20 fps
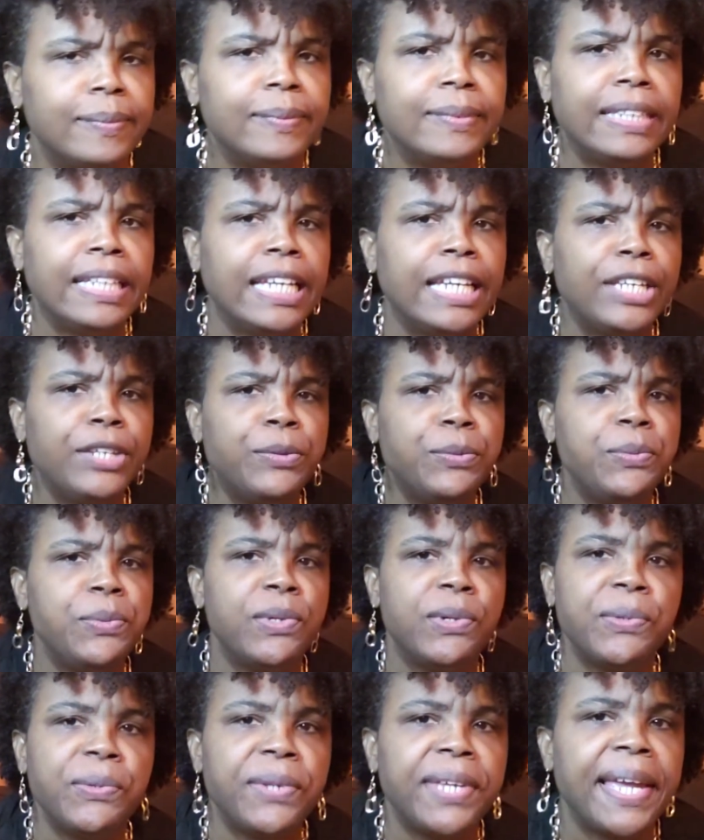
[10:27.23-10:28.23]
Now you
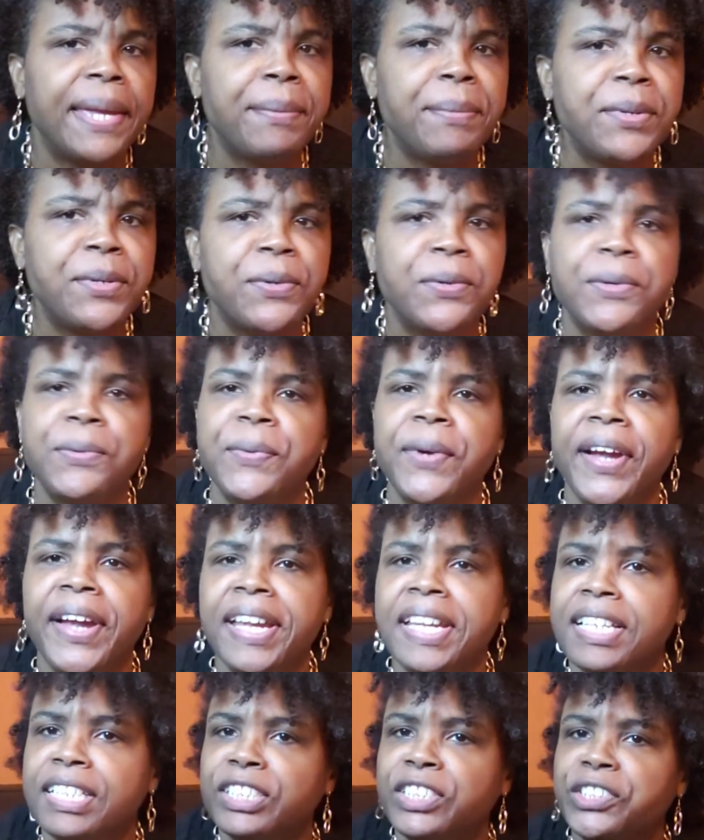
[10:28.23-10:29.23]
know you can't be going
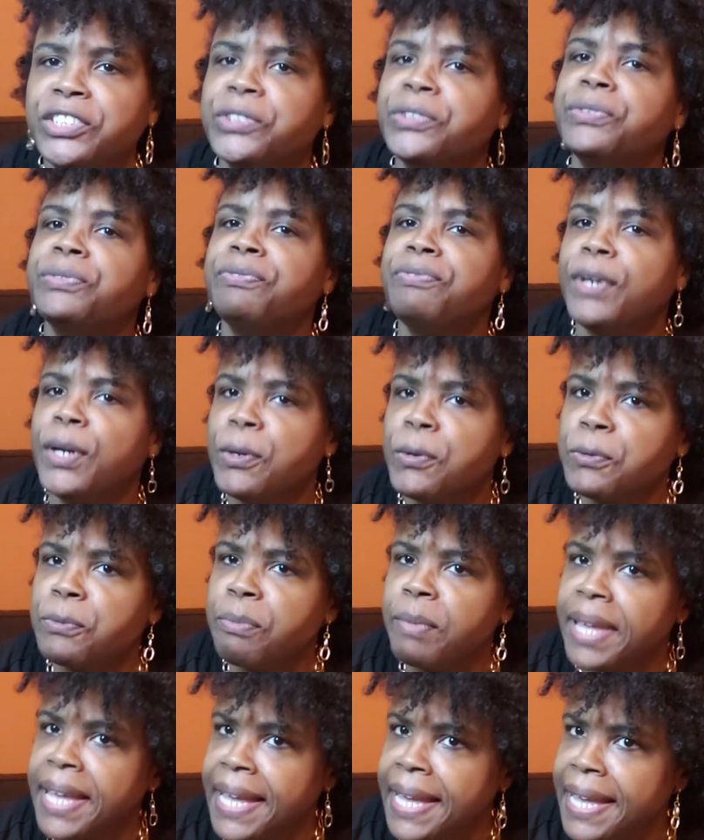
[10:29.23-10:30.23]
around here shooting folks,
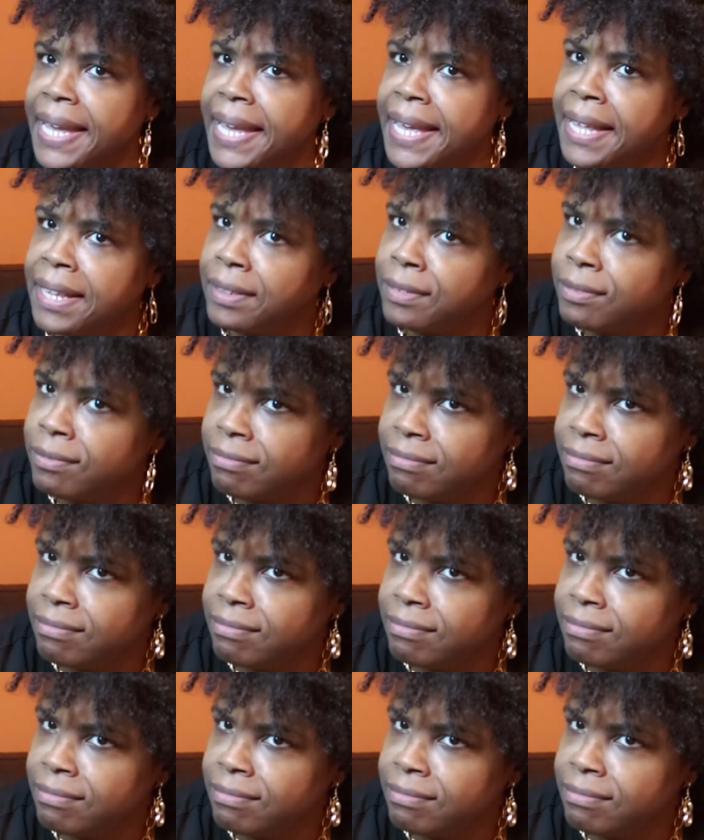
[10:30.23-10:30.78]
man.